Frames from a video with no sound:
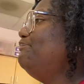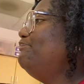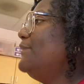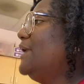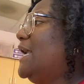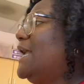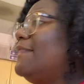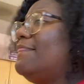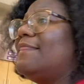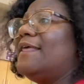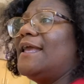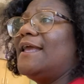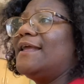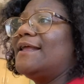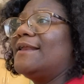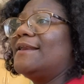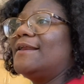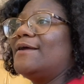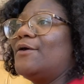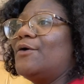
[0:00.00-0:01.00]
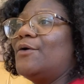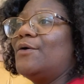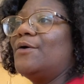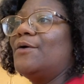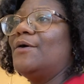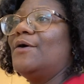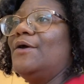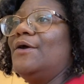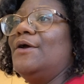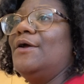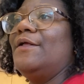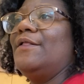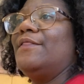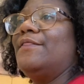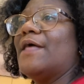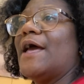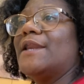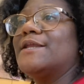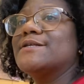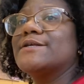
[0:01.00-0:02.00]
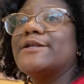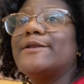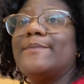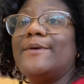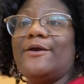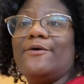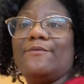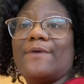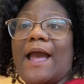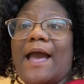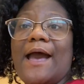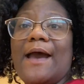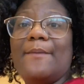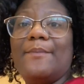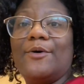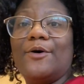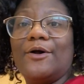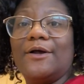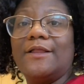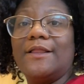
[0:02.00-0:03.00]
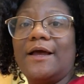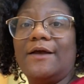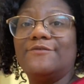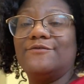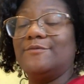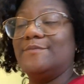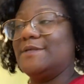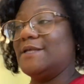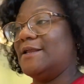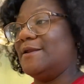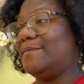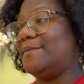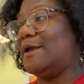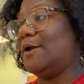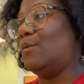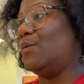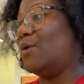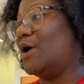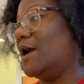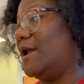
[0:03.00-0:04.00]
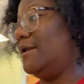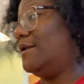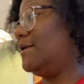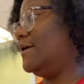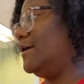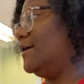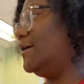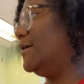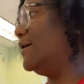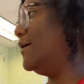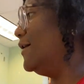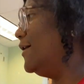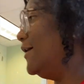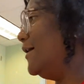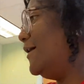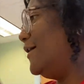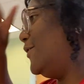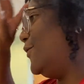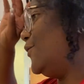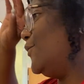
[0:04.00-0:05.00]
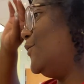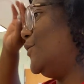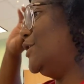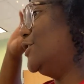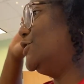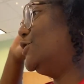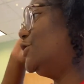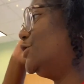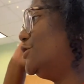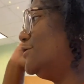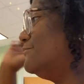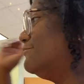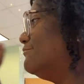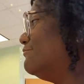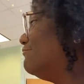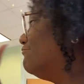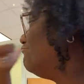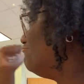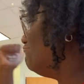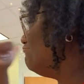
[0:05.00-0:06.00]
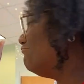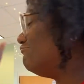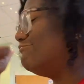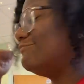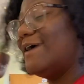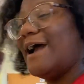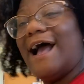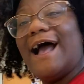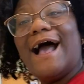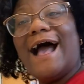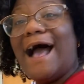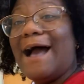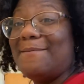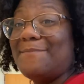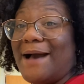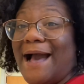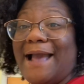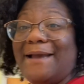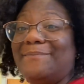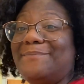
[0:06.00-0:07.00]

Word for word: and then that is gonna be a wrap on classroom setup day one, which I'm hyped